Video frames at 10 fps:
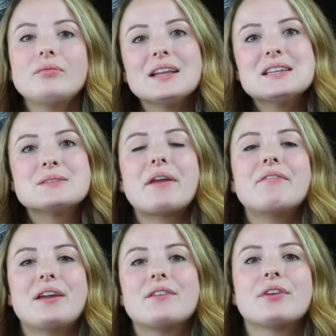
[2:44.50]
is my
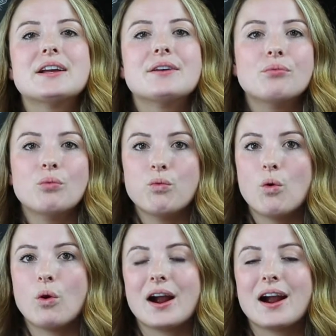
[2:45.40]
favorite
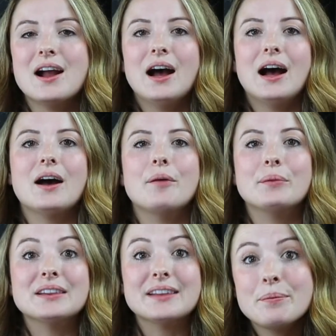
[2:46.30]
for
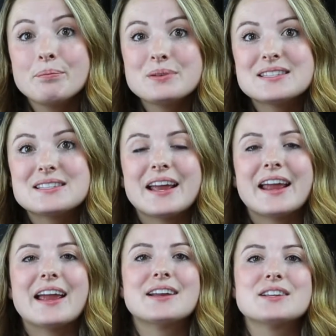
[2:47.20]
lips
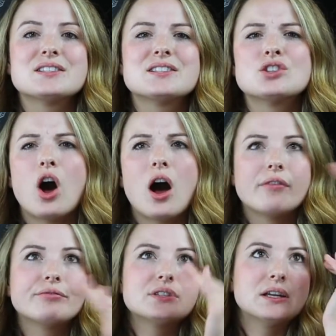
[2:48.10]
and
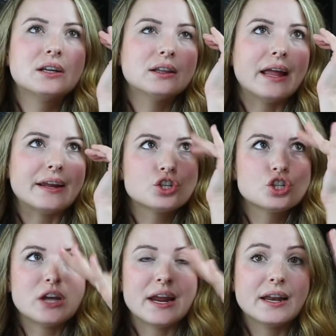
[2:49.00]
soft, like
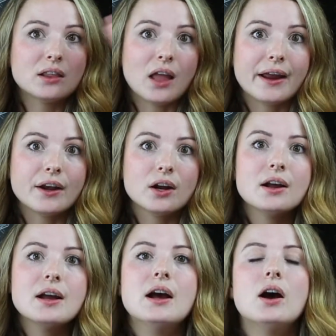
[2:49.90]
shaded
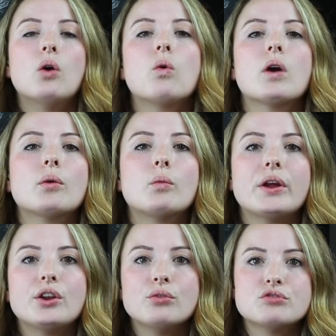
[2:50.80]
liner, or
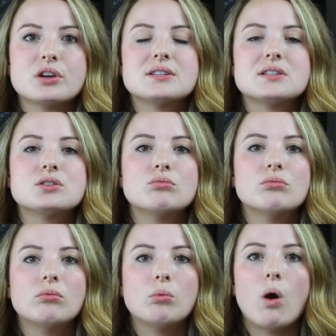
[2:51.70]
when you just
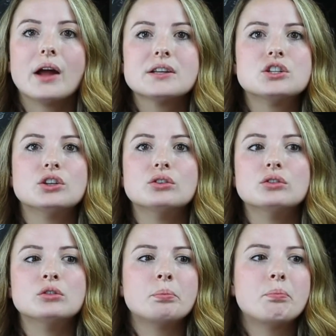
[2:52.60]
want
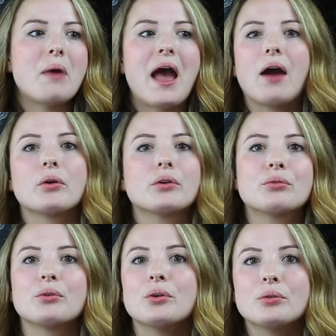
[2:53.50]
to power
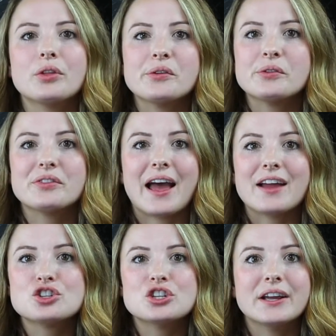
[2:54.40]
through that
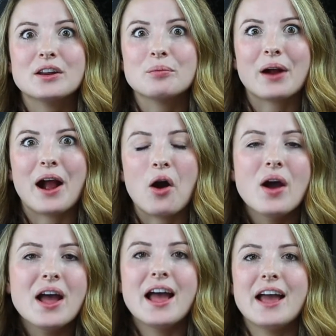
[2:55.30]
shaded brow
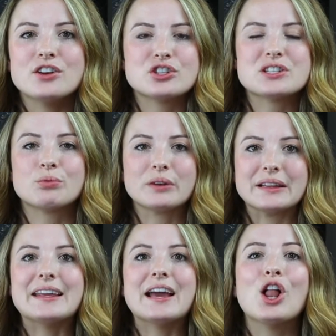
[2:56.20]
and just
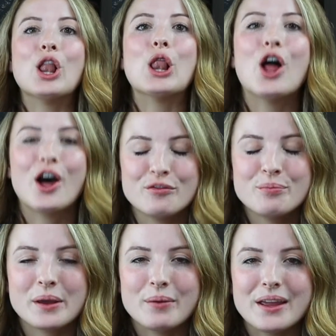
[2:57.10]
really get a lot of
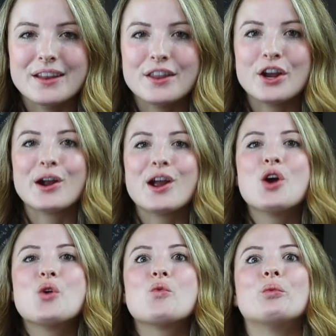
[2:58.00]
pigment in there
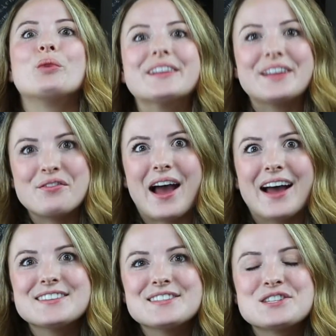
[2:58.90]
really
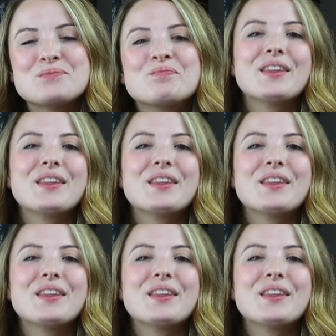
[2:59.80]
fast.